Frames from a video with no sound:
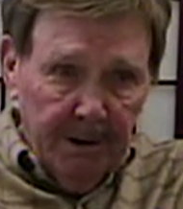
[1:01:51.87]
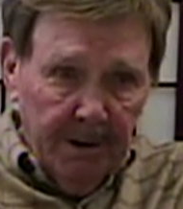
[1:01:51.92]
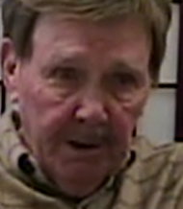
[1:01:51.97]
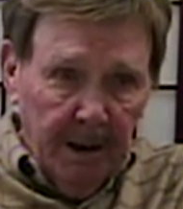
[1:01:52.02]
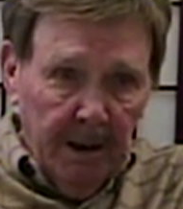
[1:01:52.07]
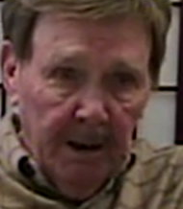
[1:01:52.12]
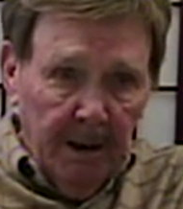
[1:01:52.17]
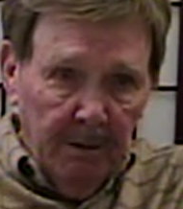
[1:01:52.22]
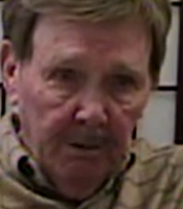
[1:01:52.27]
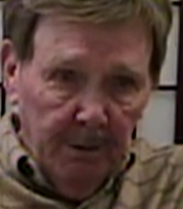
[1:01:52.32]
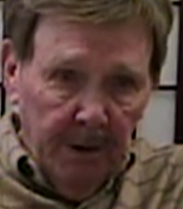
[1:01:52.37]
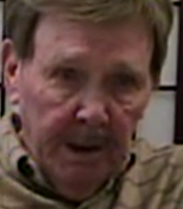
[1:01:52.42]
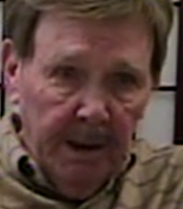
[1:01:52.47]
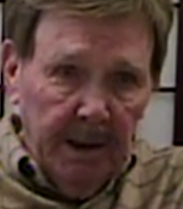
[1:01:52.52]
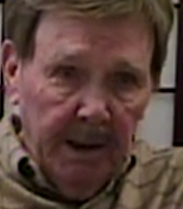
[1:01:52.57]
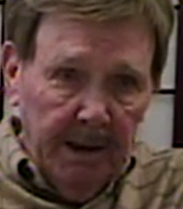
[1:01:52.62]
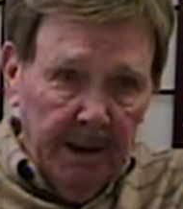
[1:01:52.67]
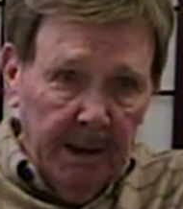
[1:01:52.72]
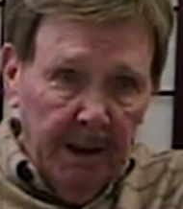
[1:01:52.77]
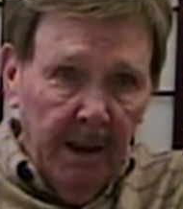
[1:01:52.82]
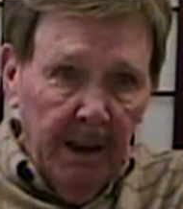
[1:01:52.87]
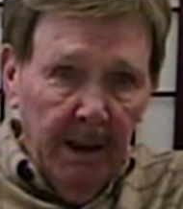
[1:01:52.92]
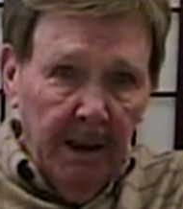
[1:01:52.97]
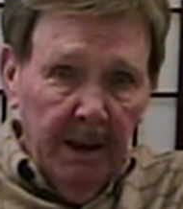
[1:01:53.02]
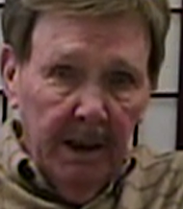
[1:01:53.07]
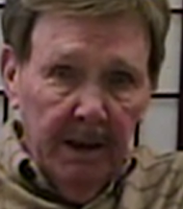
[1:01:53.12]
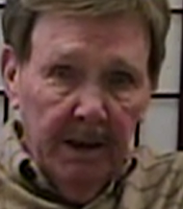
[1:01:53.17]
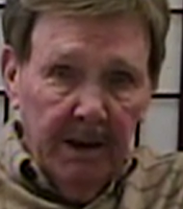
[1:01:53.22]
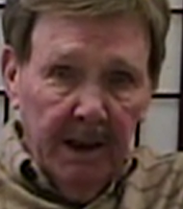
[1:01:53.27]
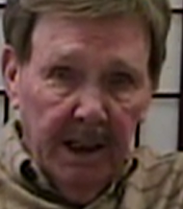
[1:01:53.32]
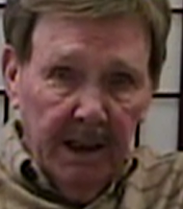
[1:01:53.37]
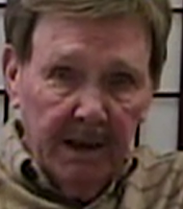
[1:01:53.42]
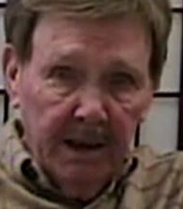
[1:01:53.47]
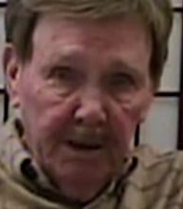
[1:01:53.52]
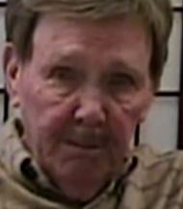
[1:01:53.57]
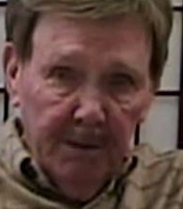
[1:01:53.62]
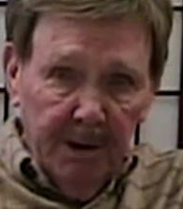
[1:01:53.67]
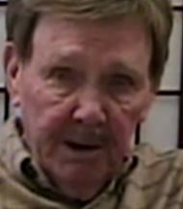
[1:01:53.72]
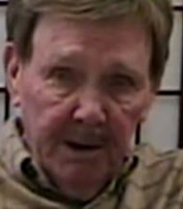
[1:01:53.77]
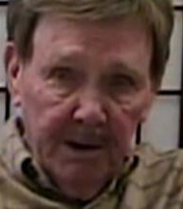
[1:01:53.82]
or a weekly in Chaska,
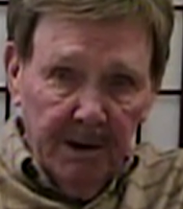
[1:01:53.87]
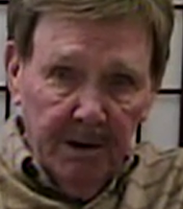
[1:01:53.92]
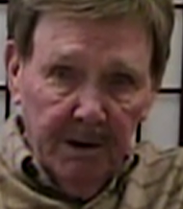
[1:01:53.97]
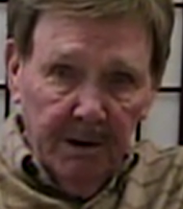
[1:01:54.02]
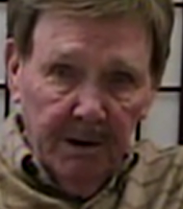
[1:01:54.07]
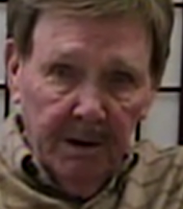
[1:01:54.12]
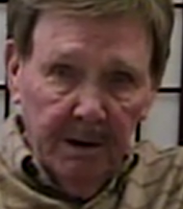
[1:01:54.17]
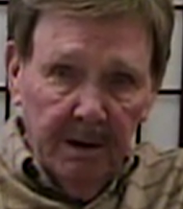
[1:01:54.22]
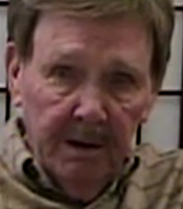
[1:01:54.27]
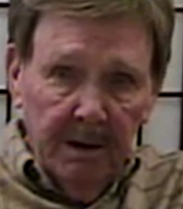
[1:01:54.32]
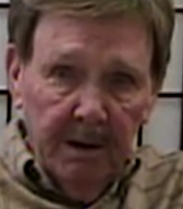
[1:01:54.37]
Minnesota.